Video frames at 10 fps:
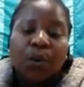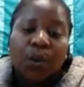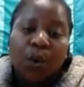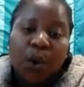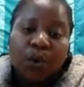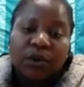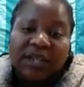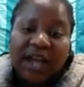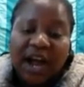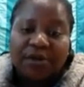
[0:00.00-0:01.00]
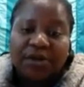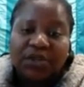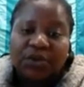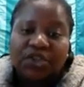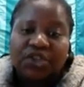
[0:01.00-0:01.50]
cold
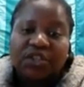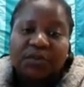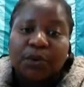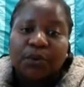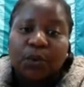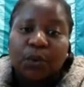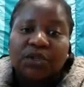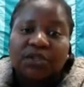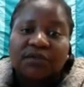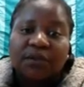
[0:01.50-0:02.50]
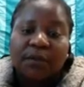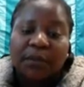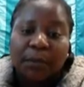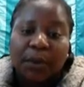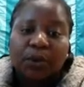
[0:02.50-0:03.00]
currents, which transport waters from
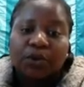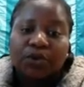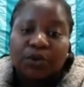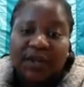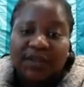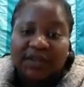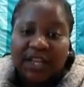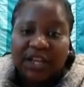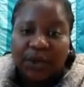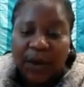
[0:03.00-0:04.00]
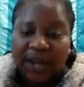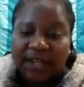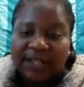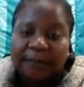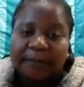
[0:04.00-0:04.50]
the pole towards the
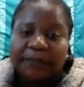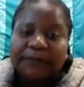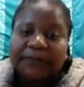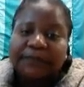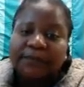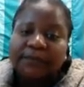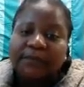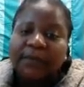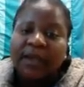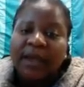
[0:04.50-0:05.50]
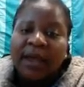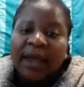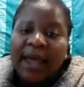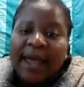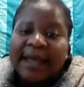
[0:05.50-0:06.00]
equator.
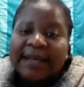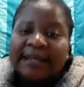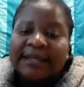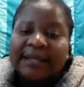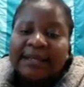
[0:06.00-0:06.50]
And